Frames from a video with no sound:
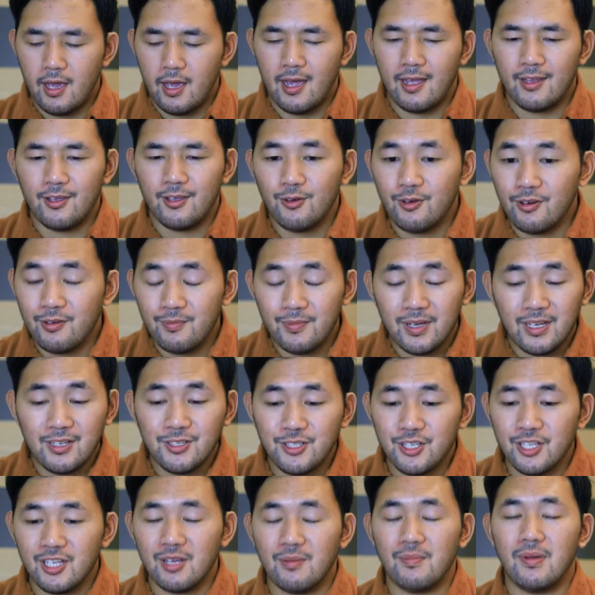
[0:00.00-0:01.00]
And you were
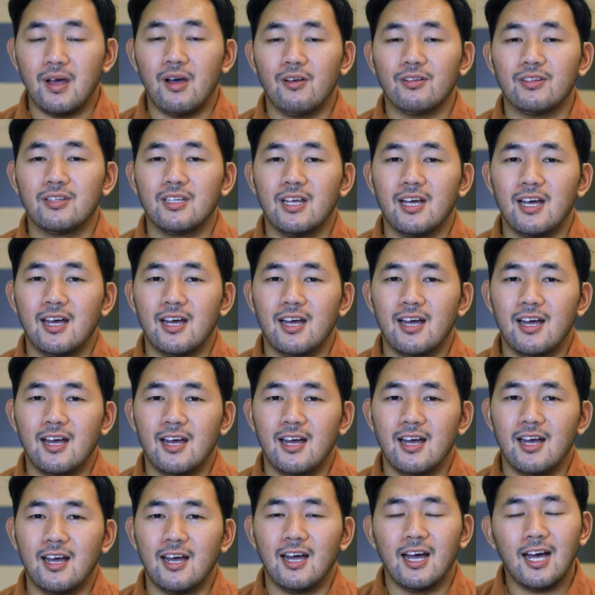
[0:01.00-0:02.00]
mentioned about
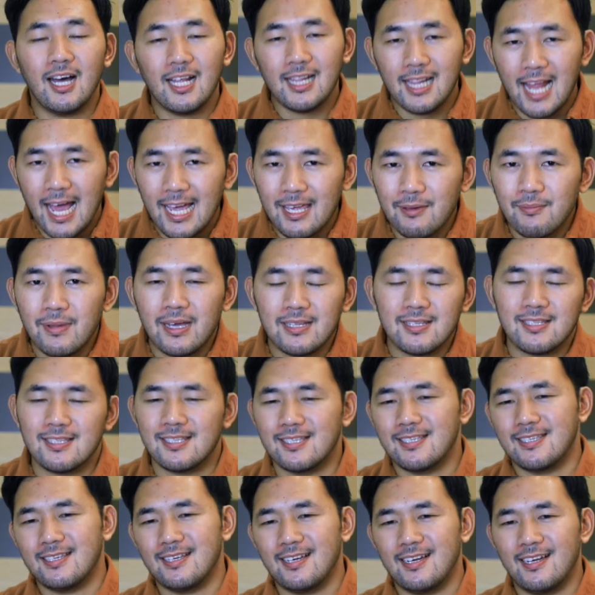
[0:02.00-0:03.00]
the
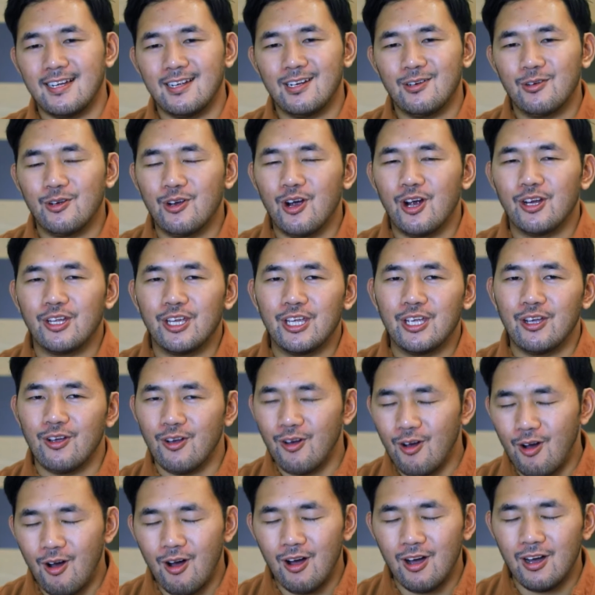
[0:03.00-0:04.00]
climates
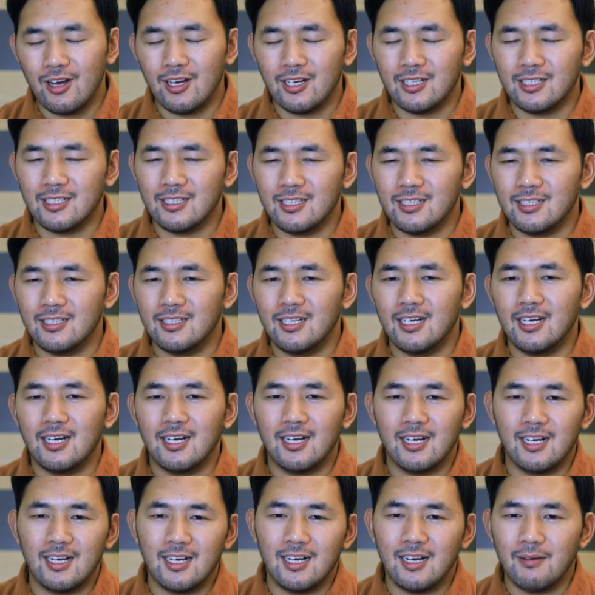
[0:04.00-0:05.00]
regarding on
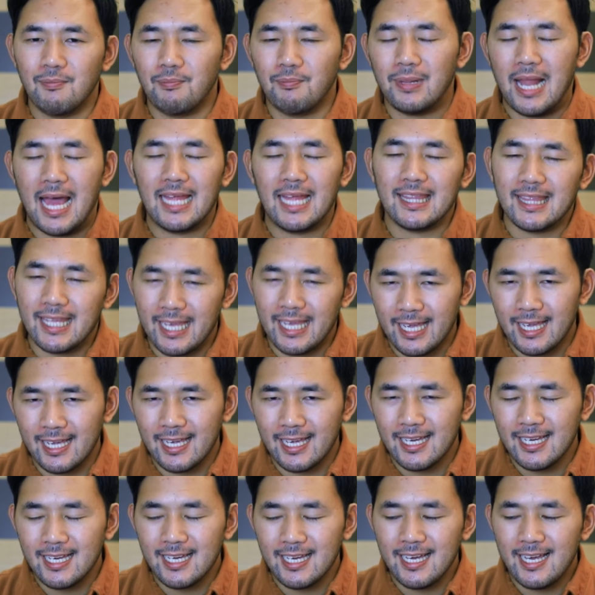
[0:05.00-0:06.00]
the planting.
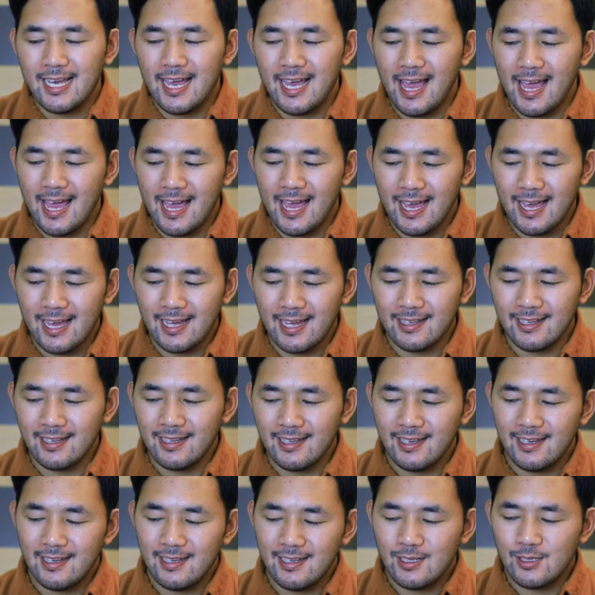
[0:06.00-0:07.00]
And
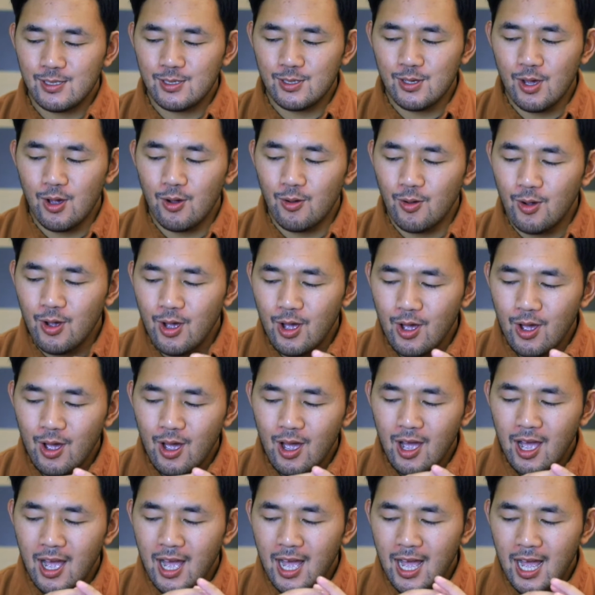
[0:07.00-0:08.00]
so,
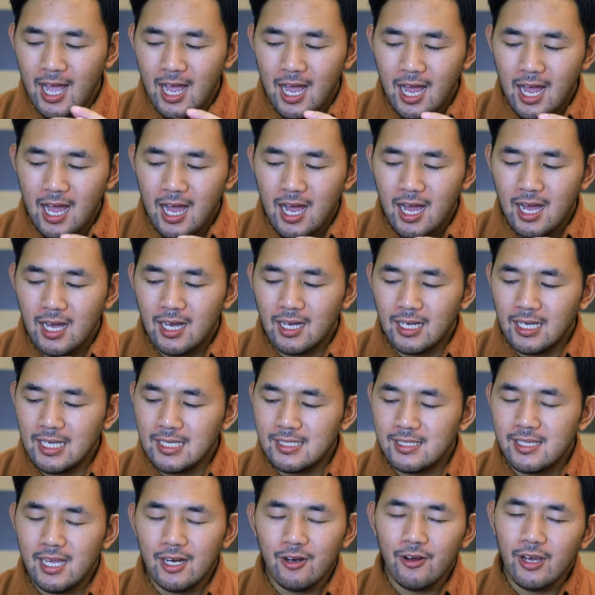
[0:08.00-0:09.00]

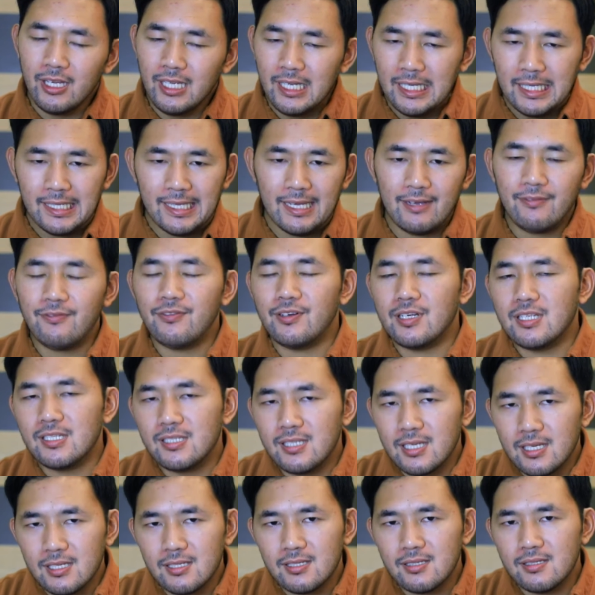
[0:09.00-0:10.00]
is there any
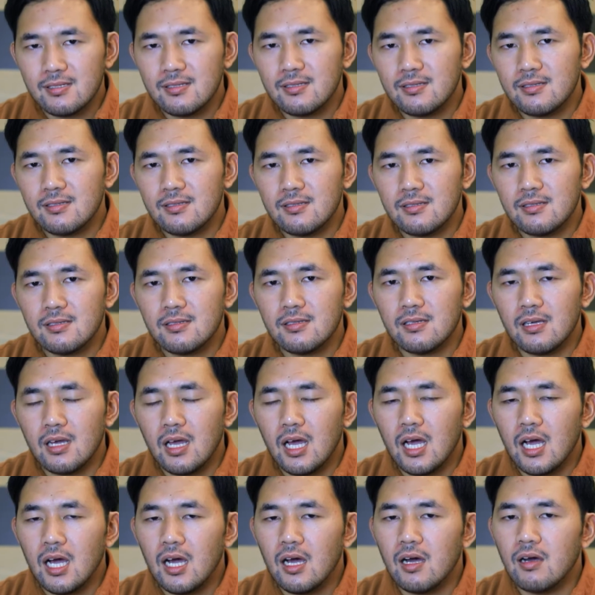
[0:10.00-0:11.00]
differences
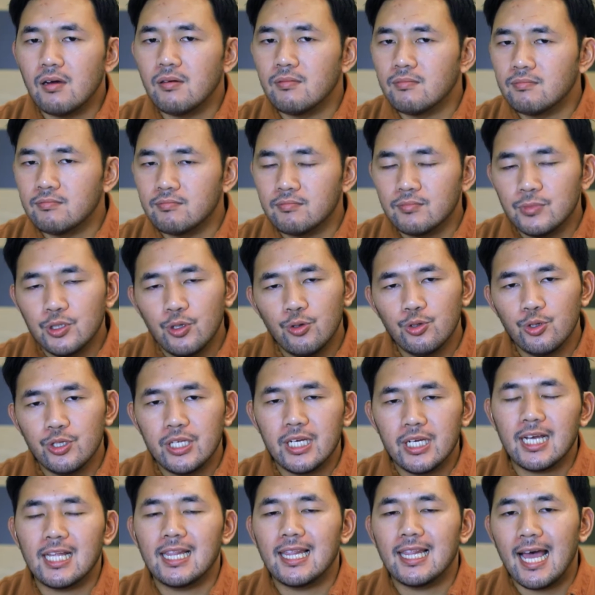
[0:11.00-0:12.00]
due to
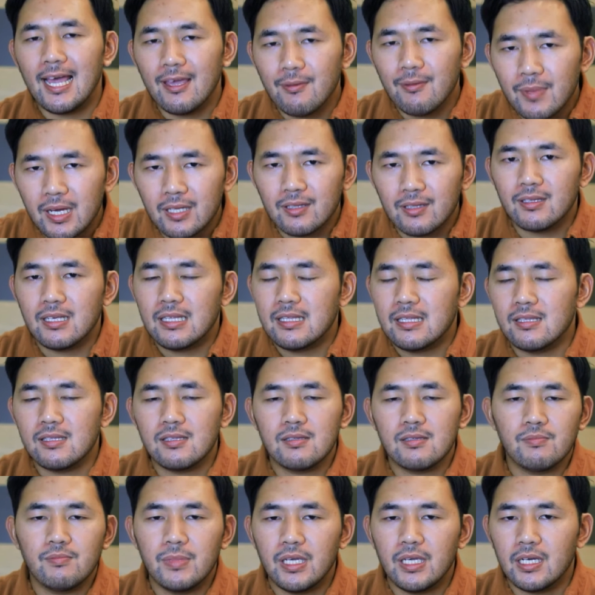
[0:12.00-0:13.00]
the climate
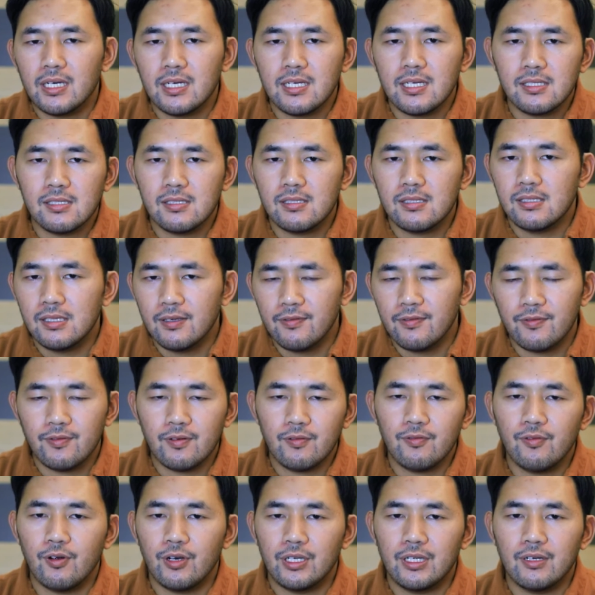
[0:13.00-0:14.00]
because
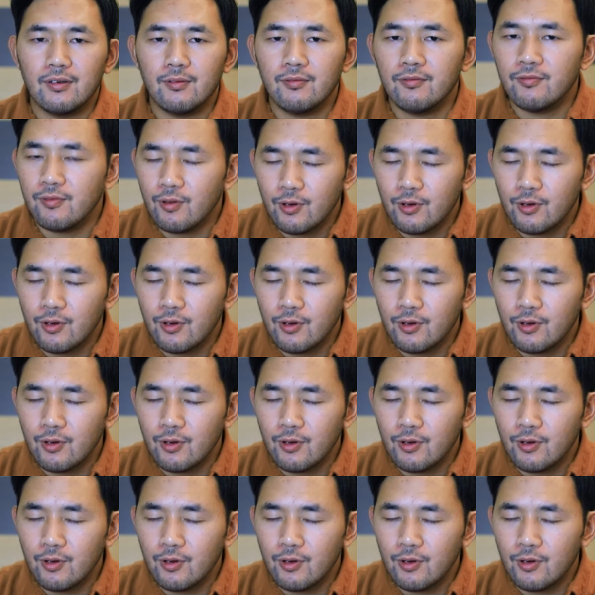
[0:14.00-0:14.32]
for the